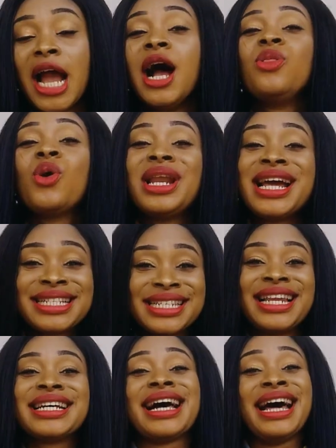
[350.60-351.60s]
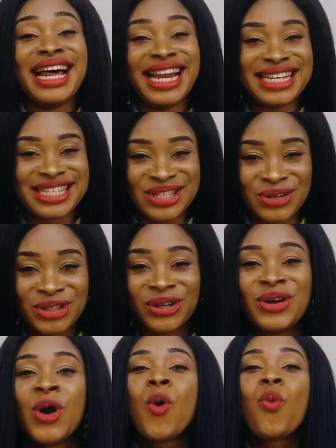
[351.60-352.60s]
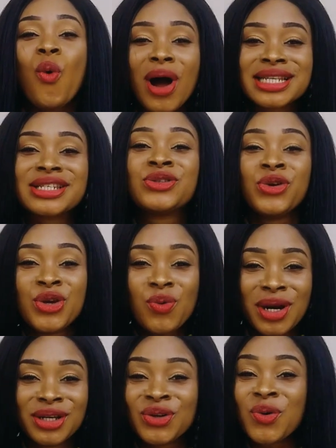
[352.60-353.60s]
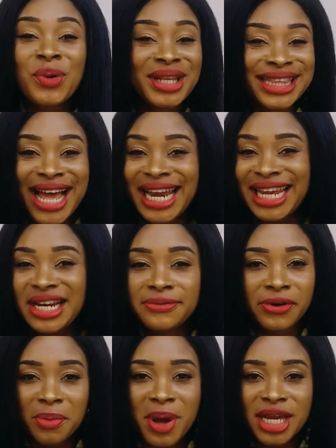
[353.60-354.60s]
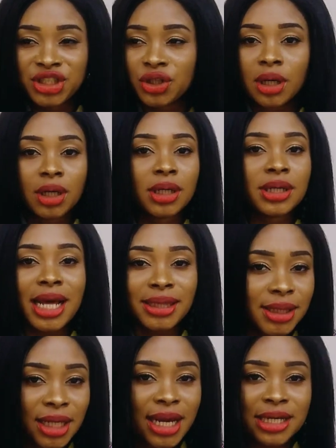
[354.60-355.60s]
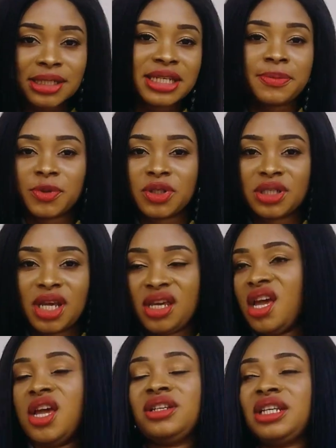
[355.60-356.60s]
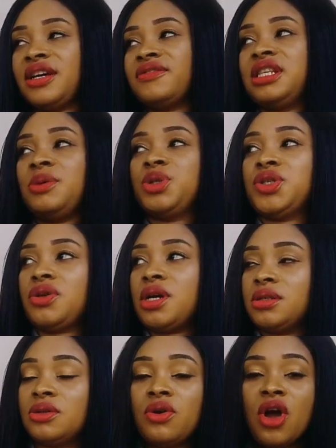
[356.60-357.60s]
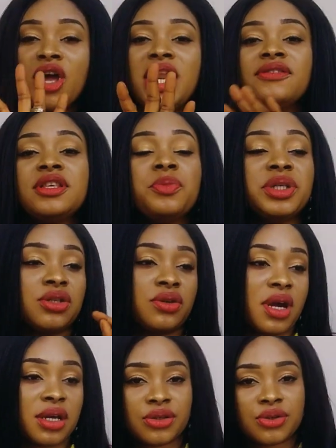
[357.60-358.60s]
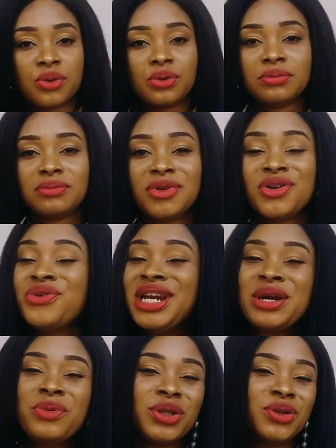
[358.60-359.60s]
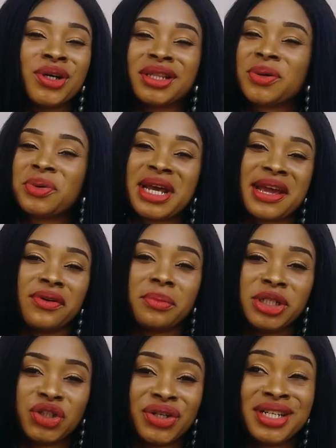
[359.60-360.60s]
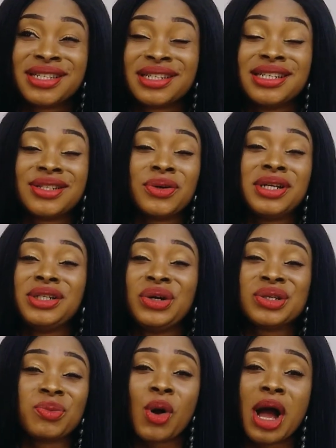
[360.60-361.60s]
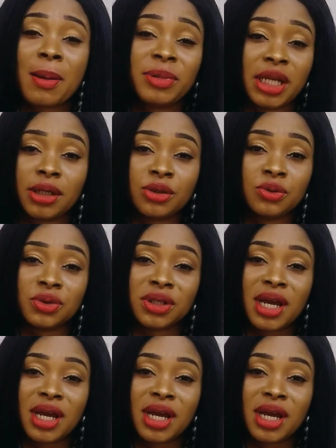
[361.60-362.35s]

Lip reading: No, let's analyze the situation. What do you want to do with that information? Nothing except to say, hey, you don't have slept with so and so, you have slept with so and so. Really, we do nothing with that information. It only does more harm than good.